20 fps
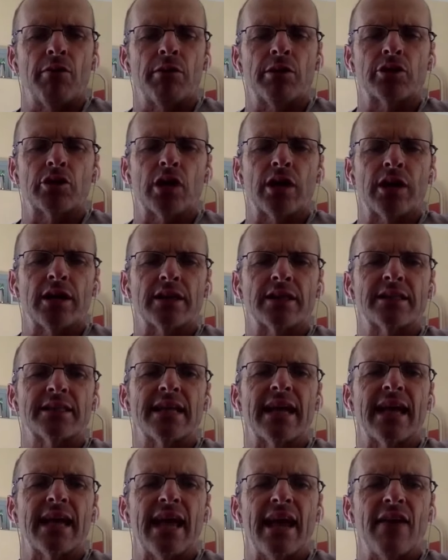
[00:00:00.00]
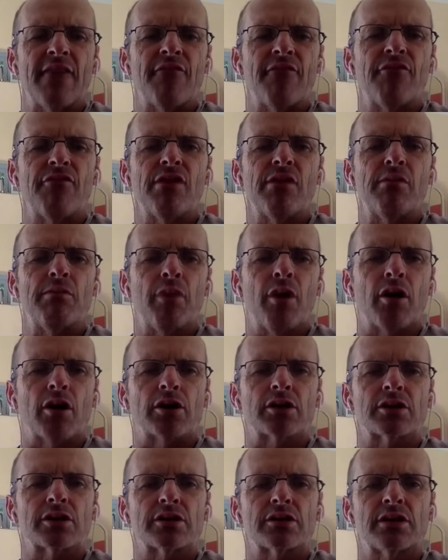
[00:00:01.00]
We're trying to tick every
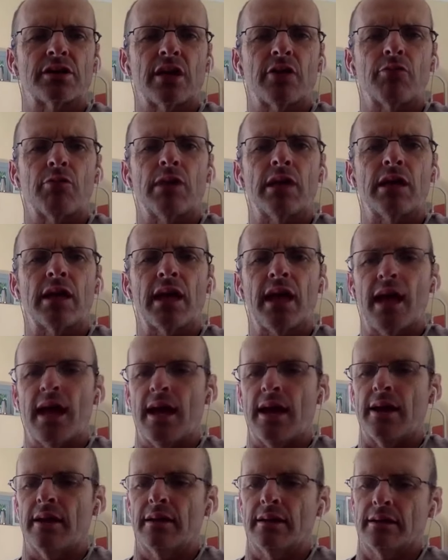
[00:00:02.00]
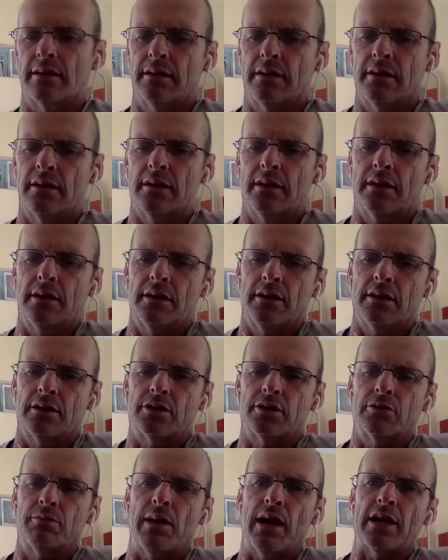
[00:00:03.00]
box that we can
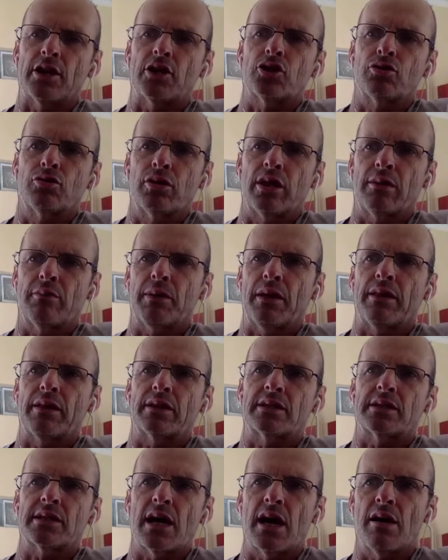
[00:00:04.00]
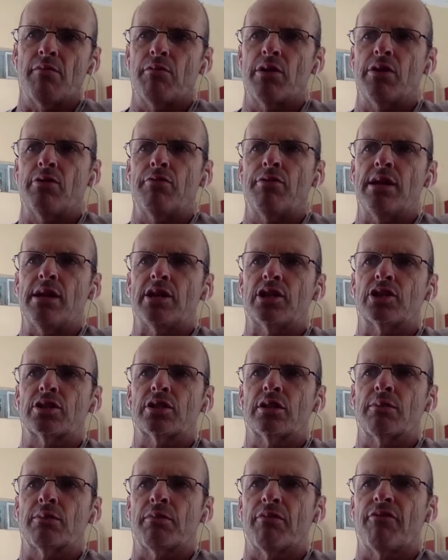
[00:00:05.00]
to make sure that by the time we reach
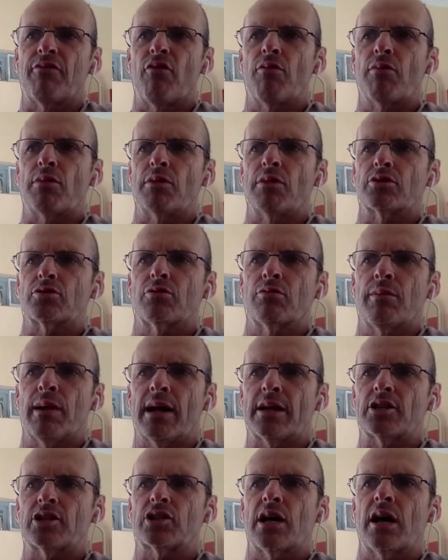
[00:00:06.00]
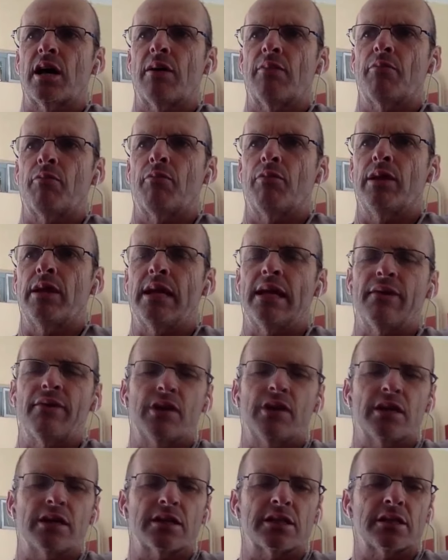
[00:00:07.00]
the performance or match time, we've
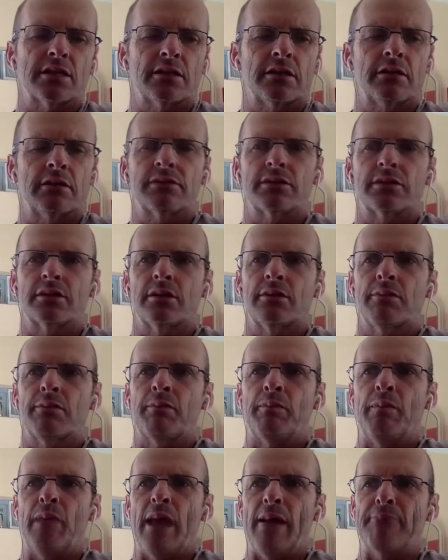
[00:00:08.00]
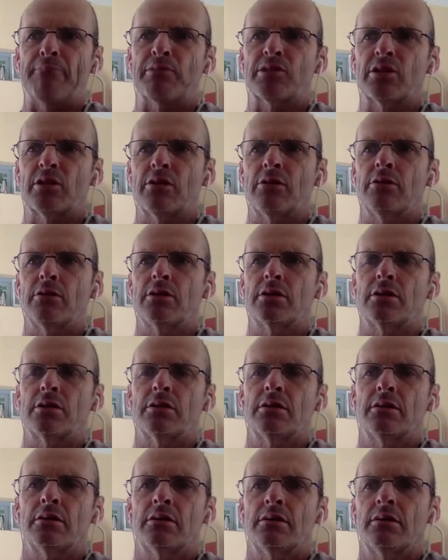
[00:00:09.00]
given ourselves the absolute
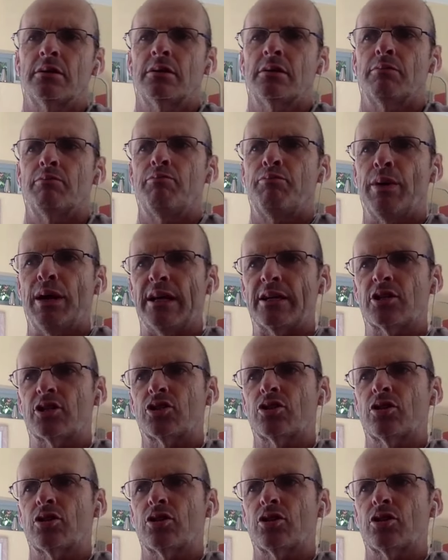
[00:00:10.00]
best